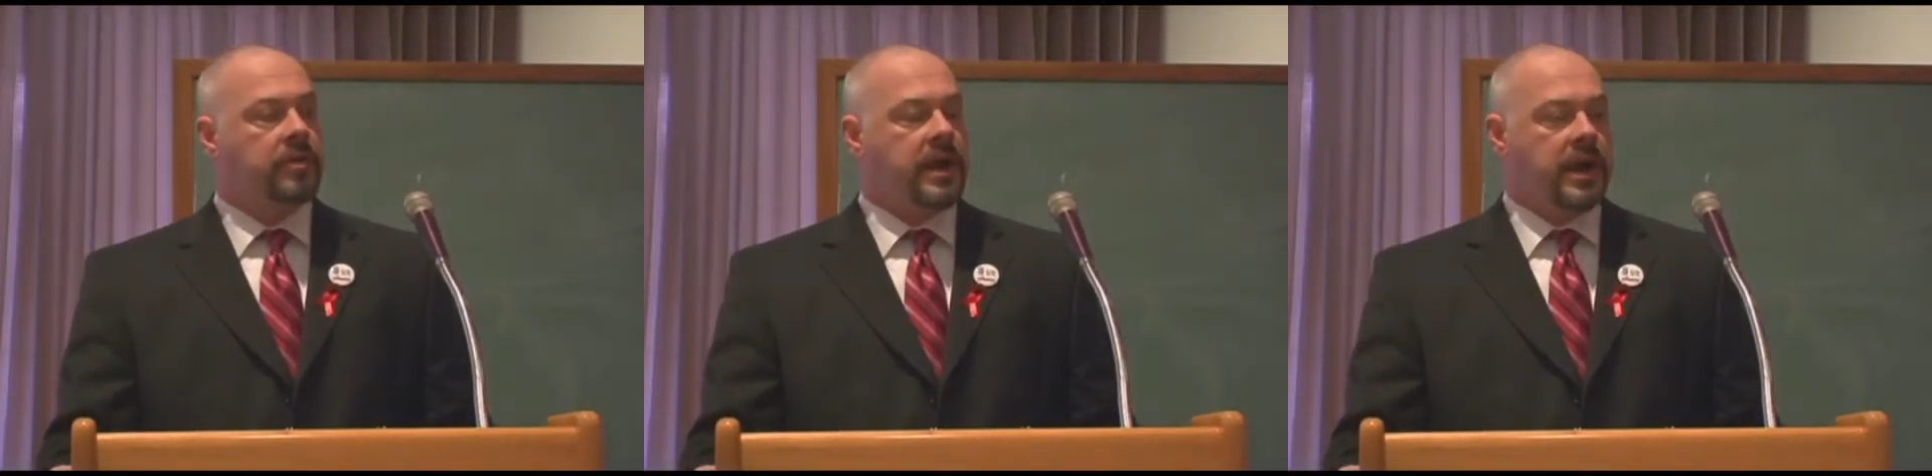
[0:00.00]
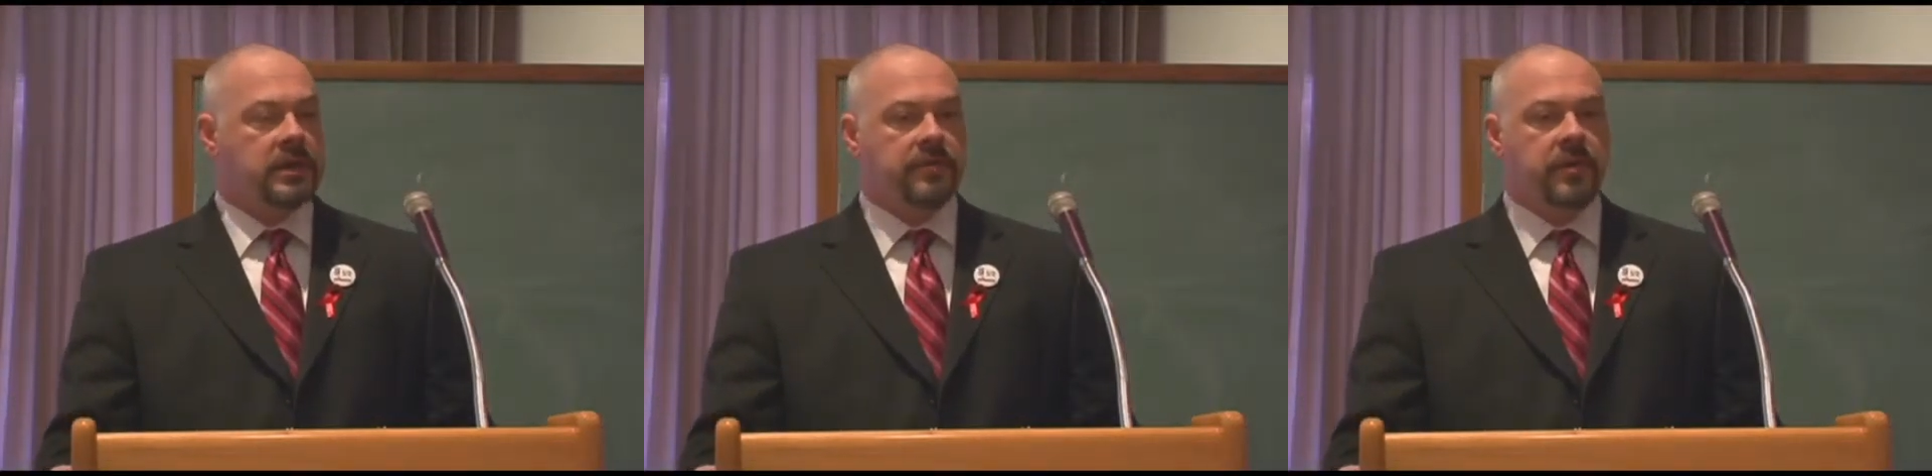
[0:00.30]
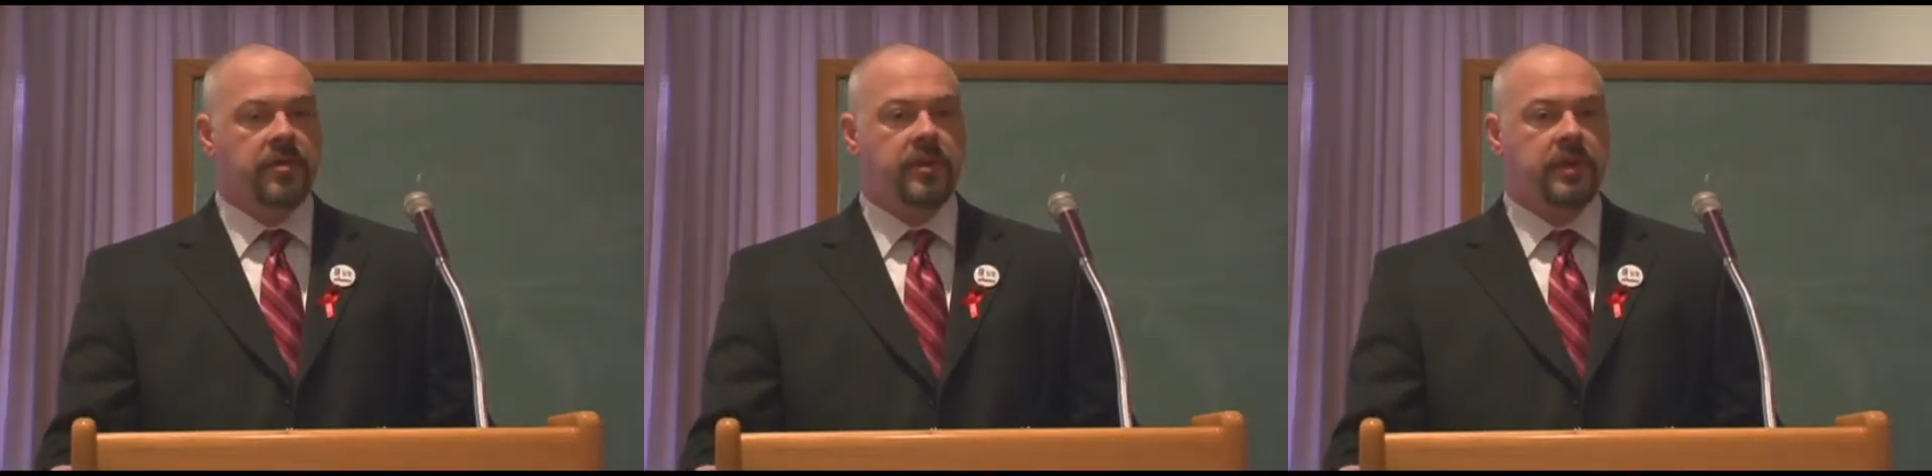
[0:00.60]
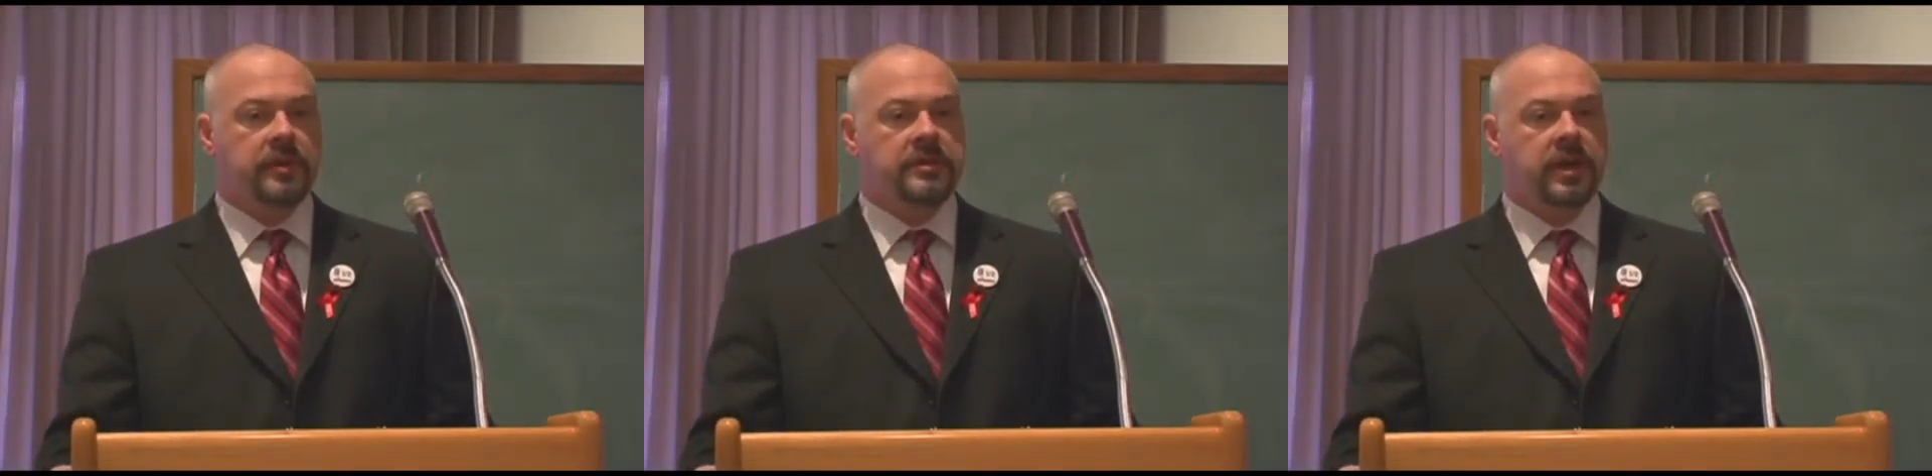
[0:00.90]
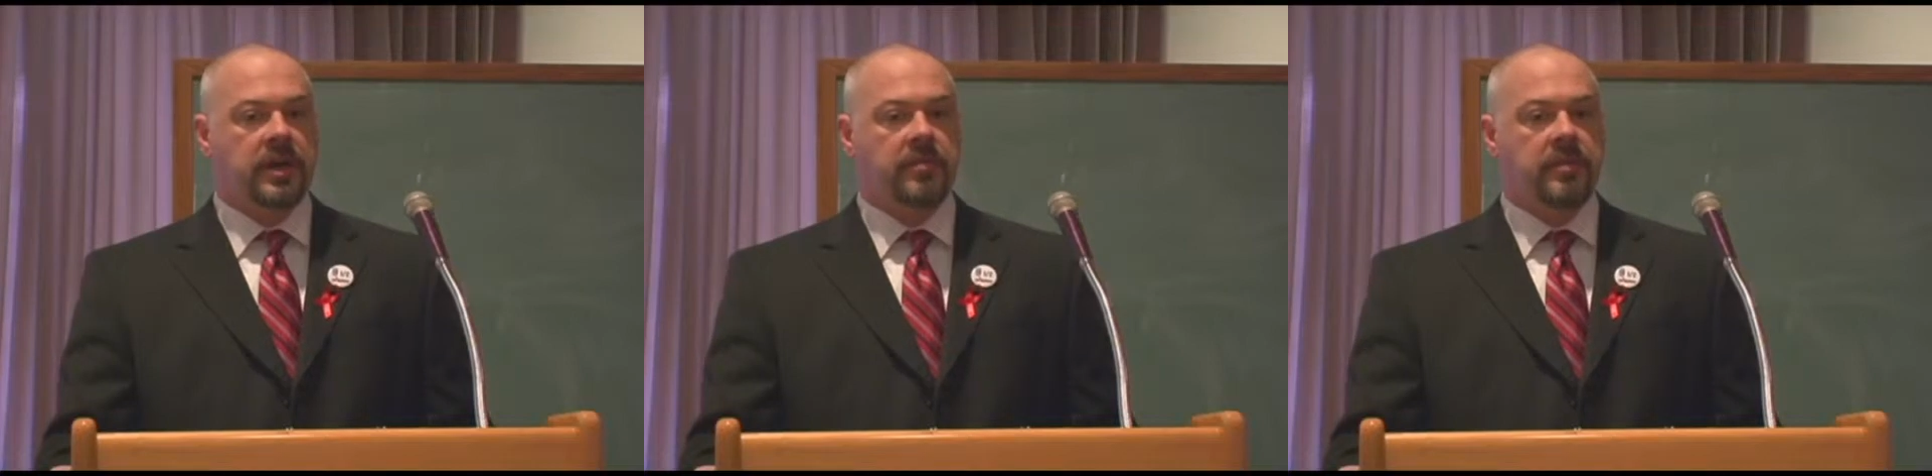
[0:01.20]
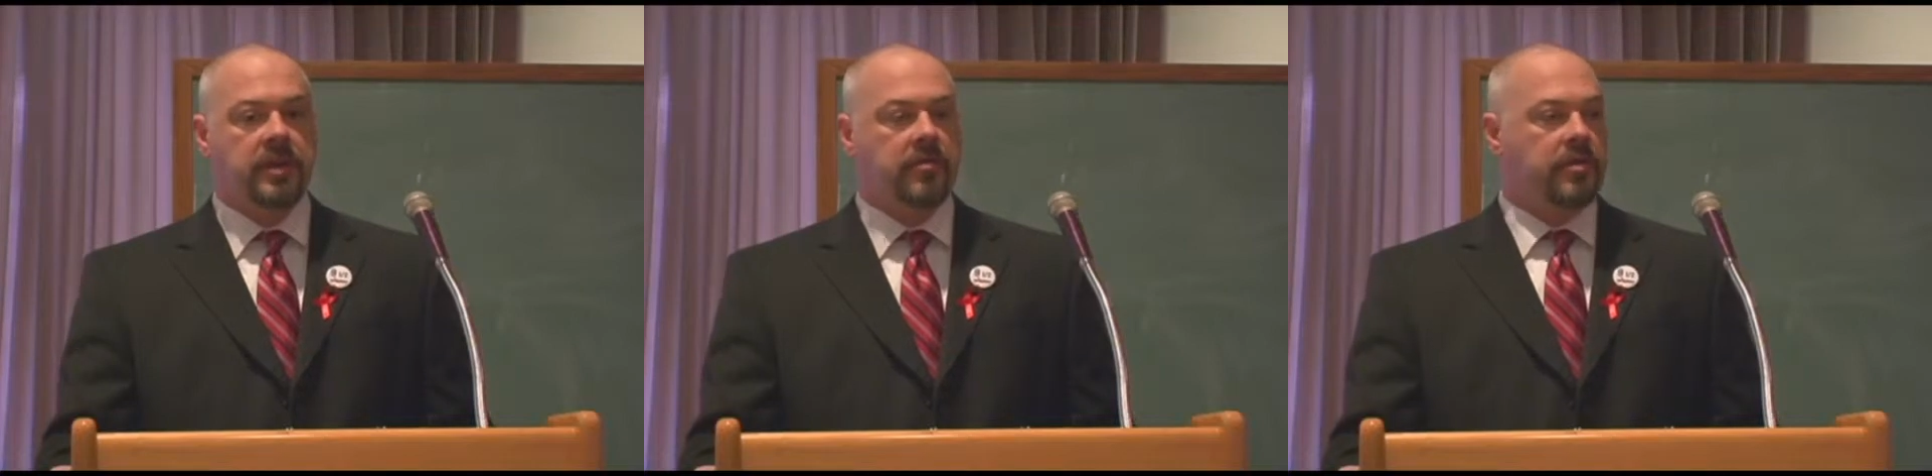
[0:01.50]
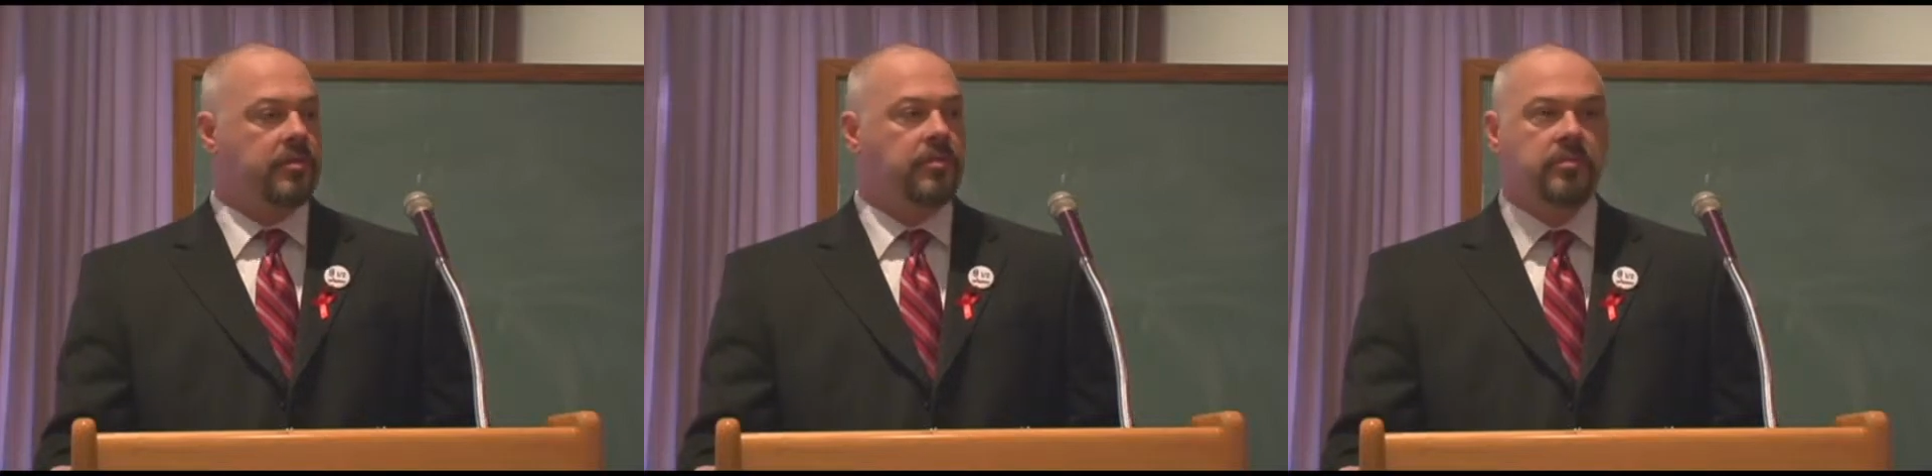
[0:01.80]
and activist, and at the time he was